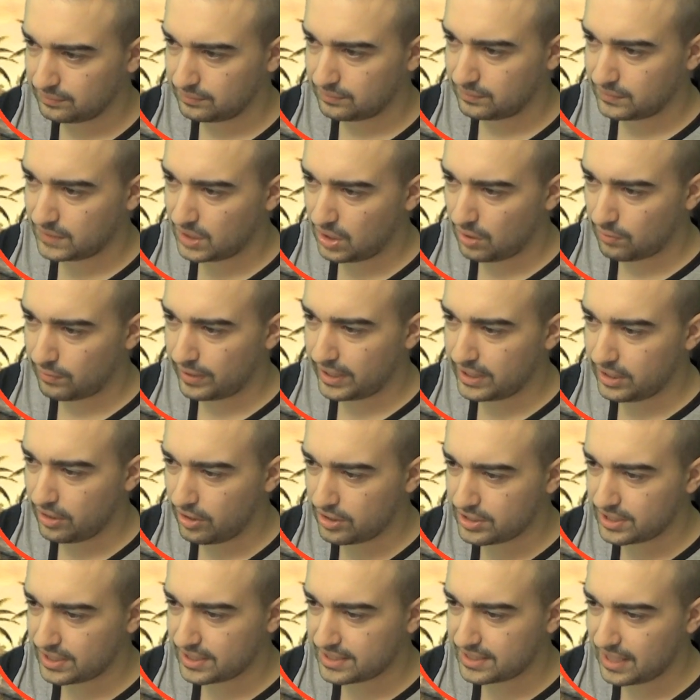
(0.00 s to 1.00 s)
They're not
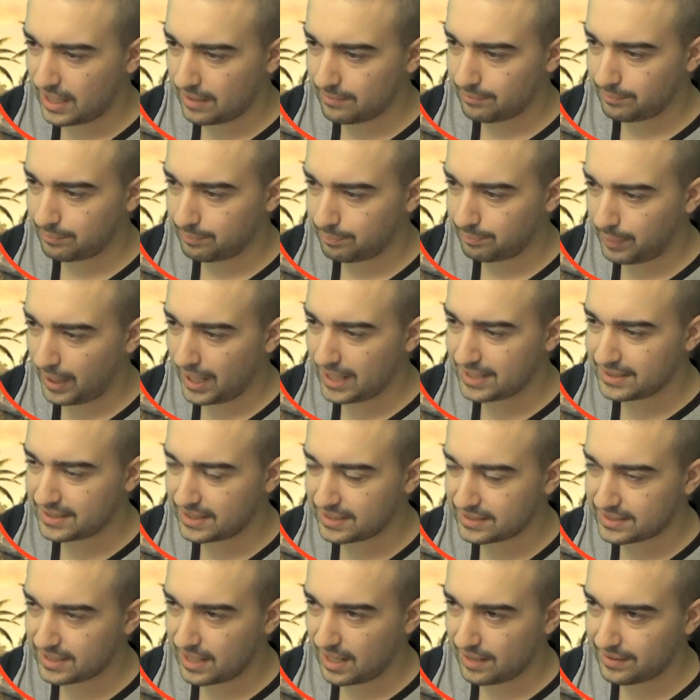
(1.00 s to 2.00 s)
reusing the same
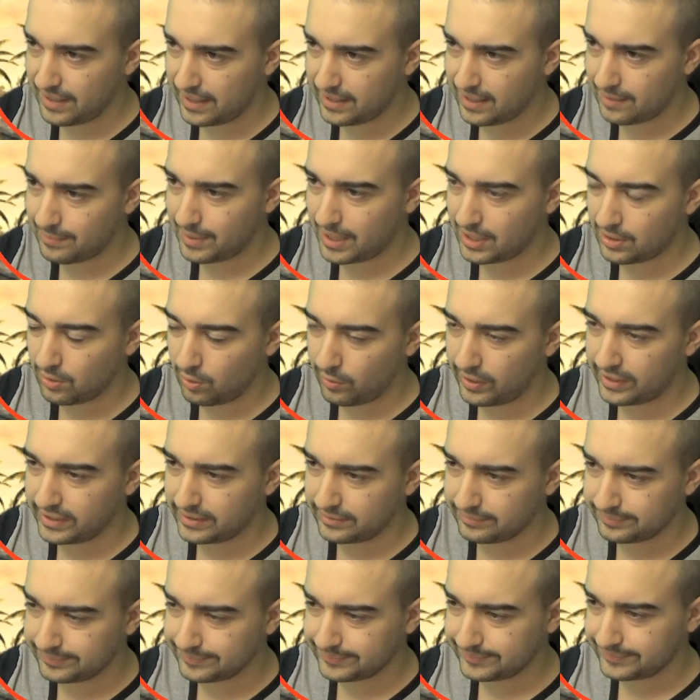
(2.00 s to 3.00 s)
paintings, are they? That'd be annoying.
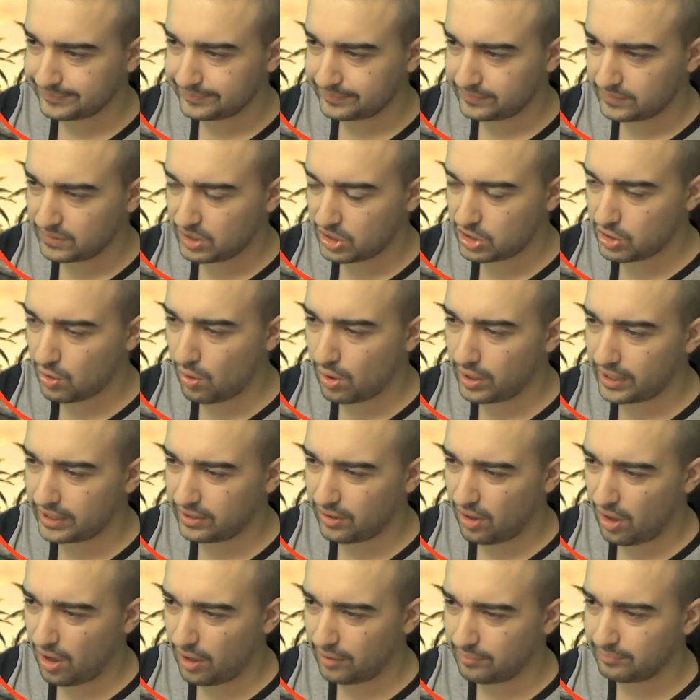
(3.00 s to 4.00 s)
Surely
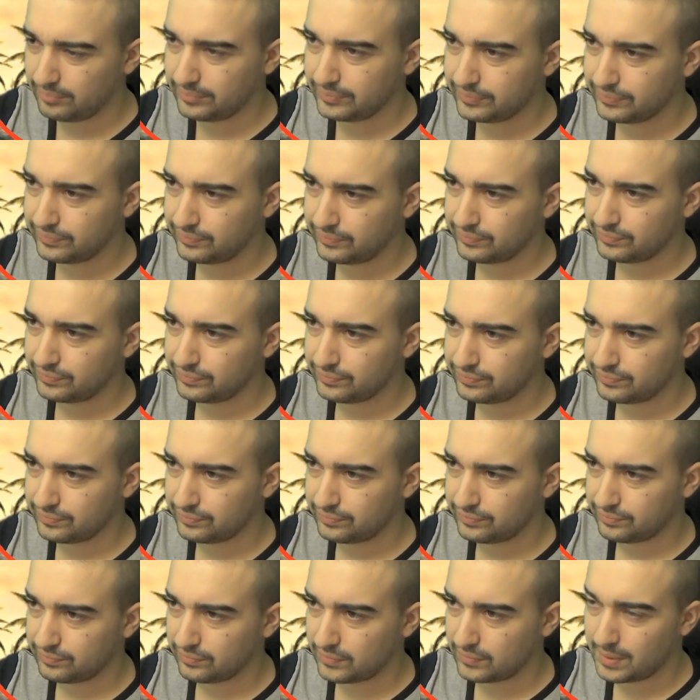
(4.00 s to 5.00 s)
not.
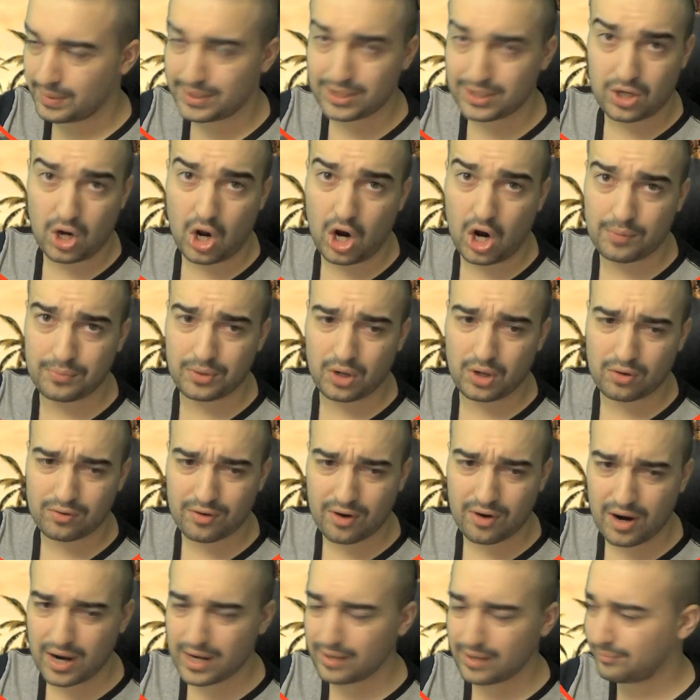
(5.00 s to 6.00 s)
I mean, you'd hope not,
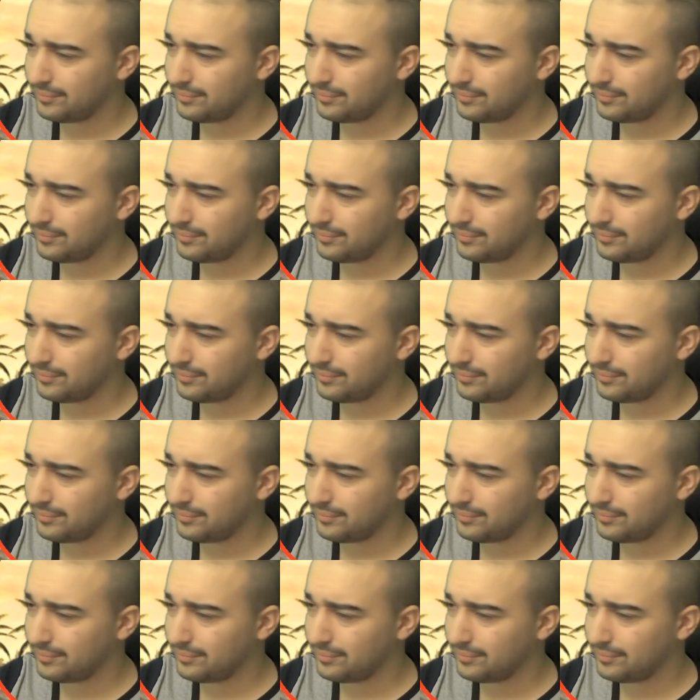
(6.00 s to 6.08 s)
right?